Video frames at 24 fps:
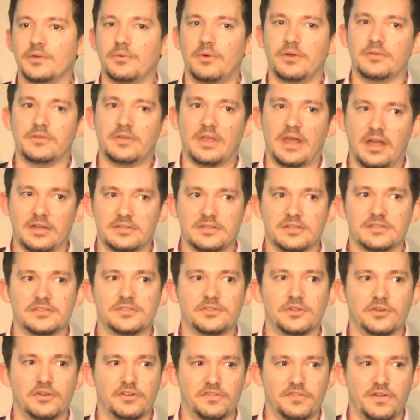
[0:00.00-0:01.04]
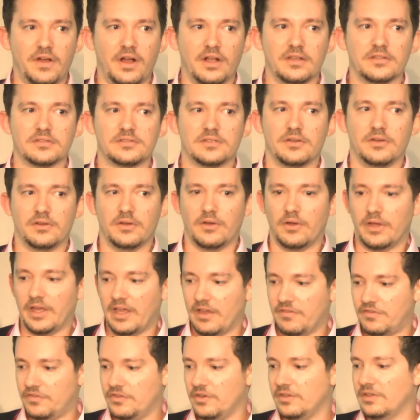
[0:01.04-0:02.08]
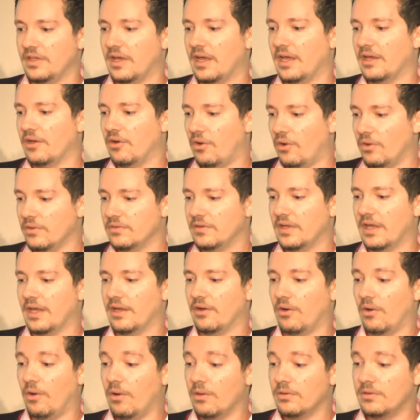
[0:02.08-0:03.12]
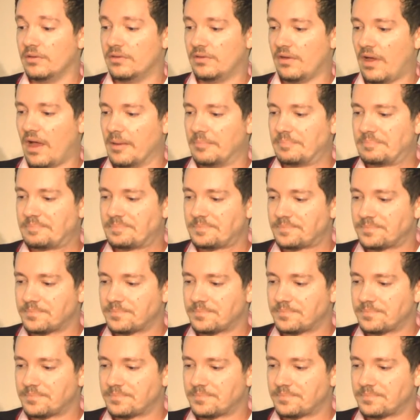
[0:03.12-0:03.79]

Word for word: You want access to your files every day, all the time.